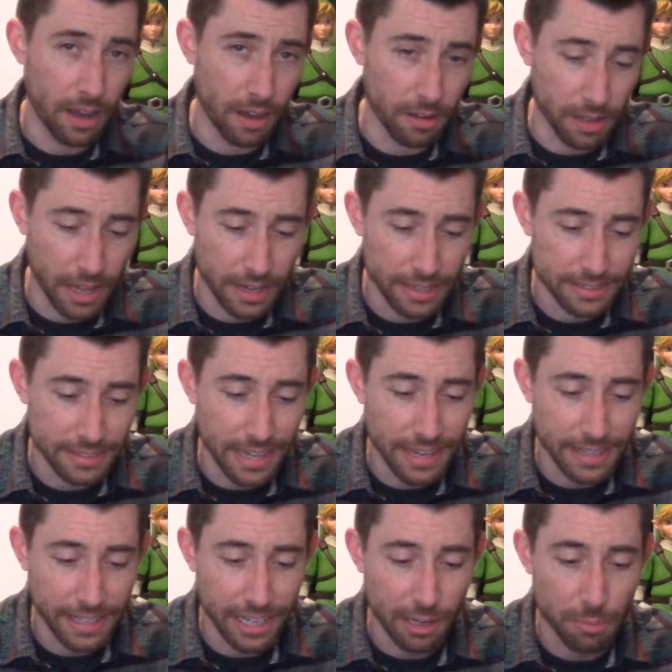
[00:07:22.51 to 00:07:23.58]
I'll kind of say
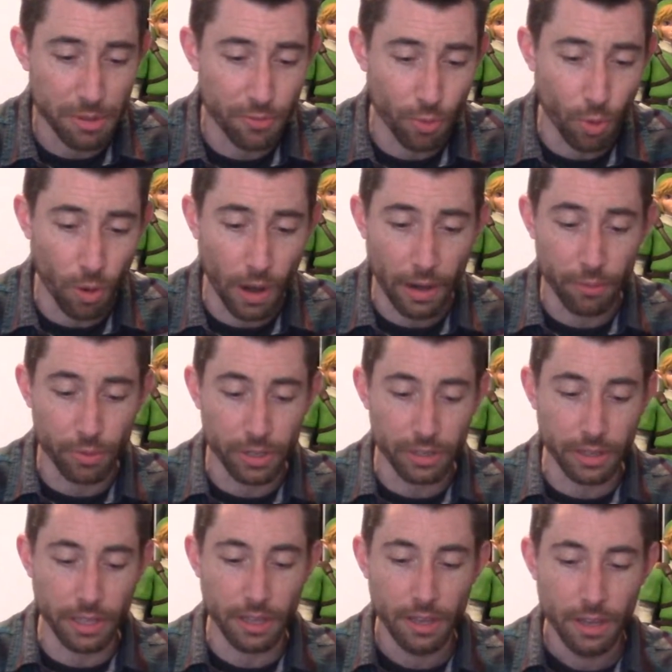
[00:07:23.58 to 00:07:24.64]
it here before I
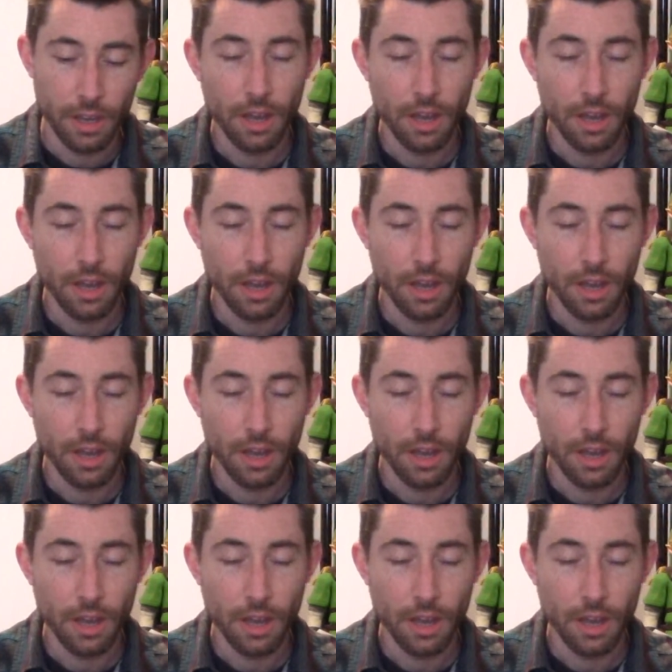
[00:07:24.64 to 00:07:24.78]
really